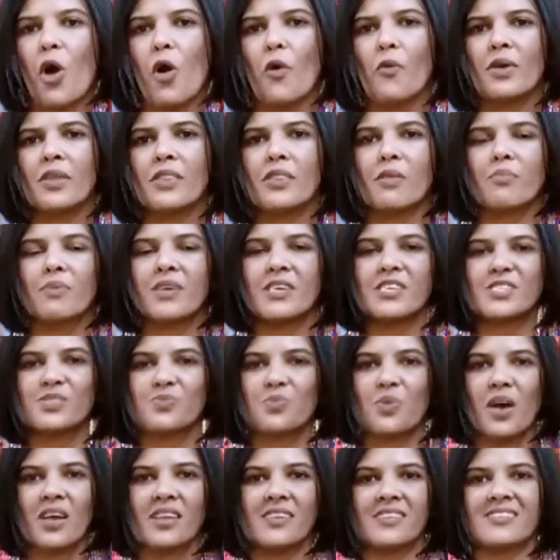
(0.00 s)
Oh, and the
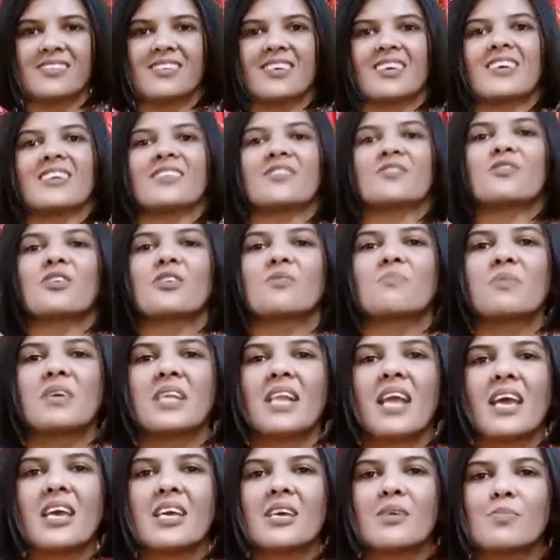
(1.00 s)
biggest one, not
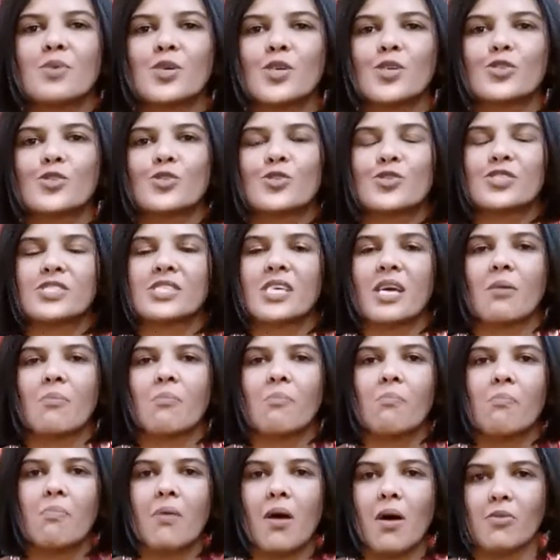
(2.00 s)
being able to
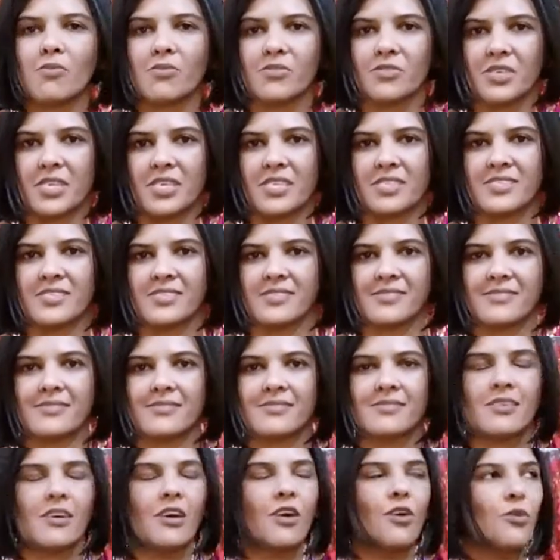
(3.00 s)
set boundaries.
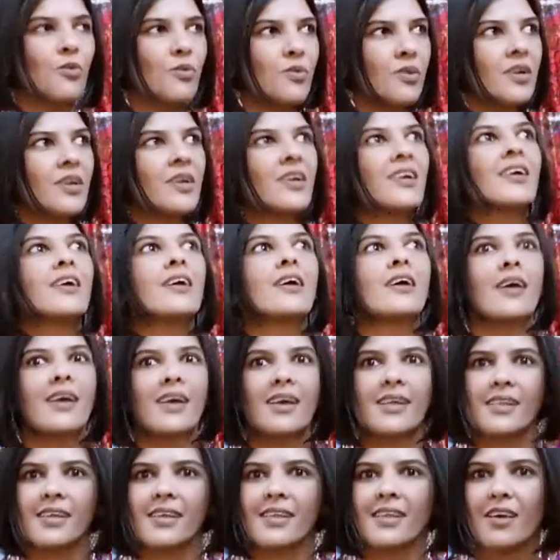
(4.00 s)
Oh,
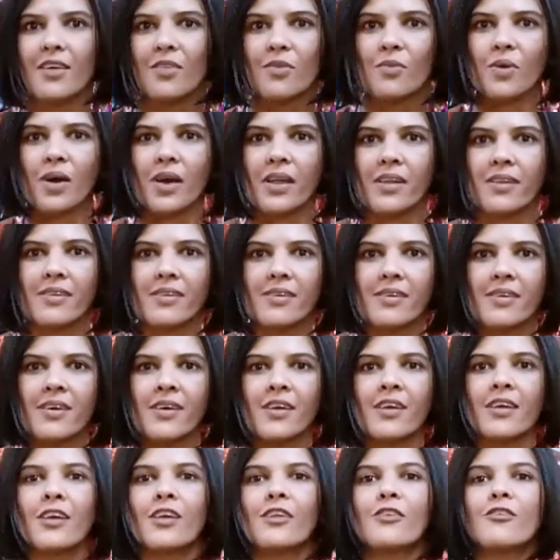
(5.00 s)
and another one,
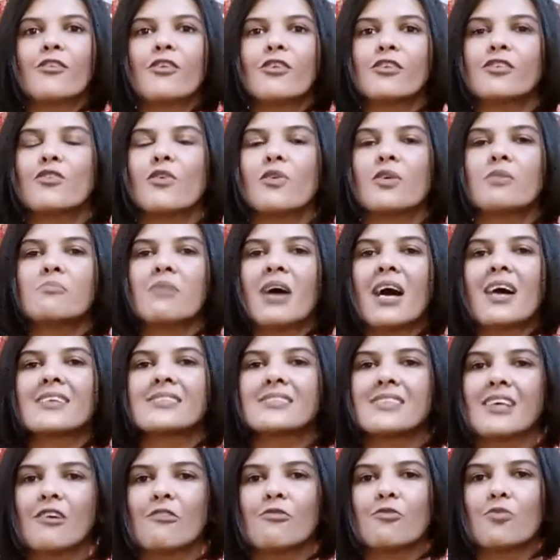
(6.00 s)
not knowing my
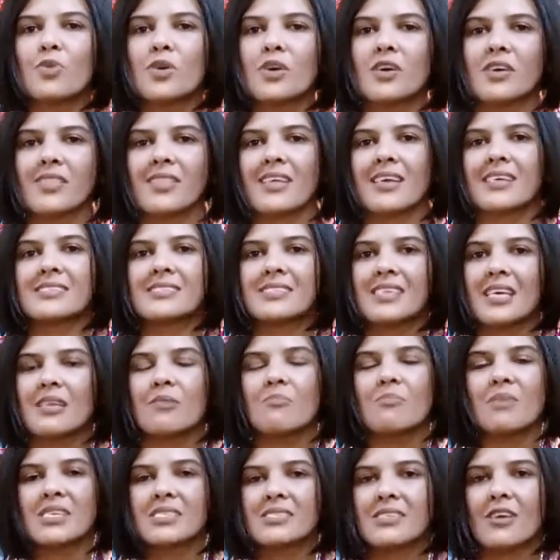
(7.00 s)
self-worth and
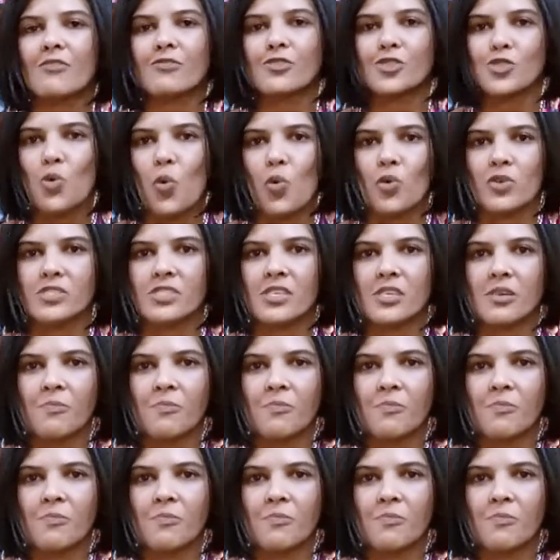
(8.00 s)
selling myself short.